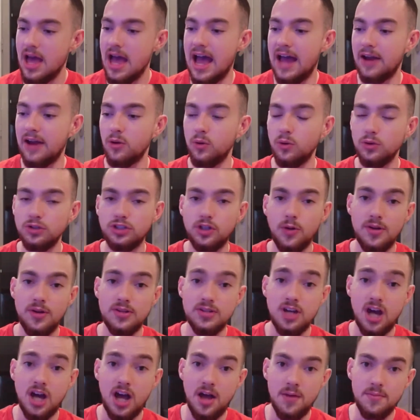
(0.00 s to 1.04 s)
and also in
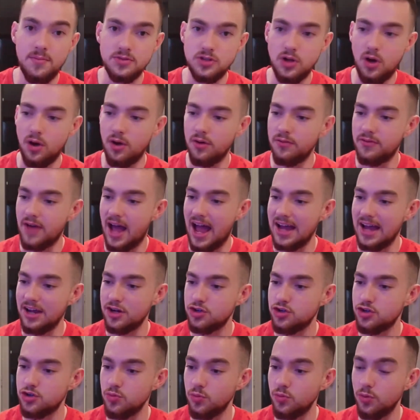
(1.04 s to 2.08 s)
terms of
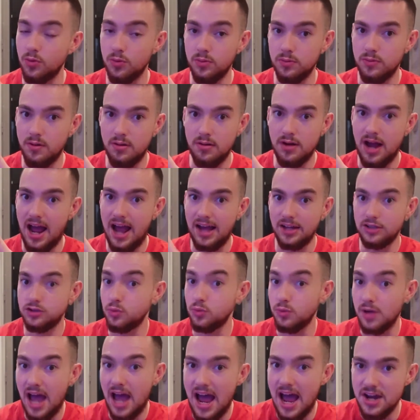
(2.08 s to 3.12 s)
actual
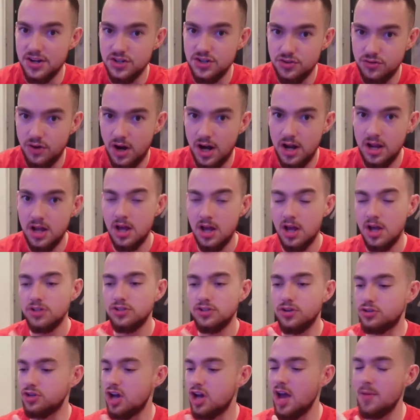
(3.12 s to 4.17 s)
cash, right?
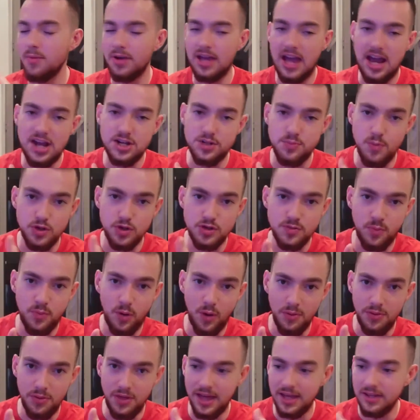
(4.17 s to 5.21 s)
So time and cash are the most
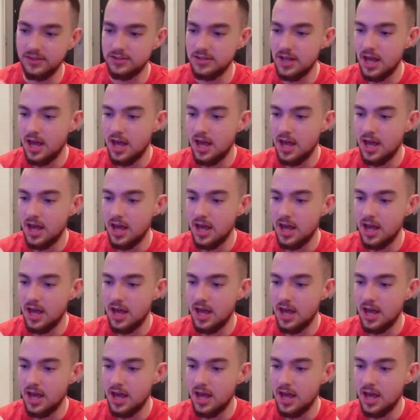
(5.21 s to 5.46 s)
important things.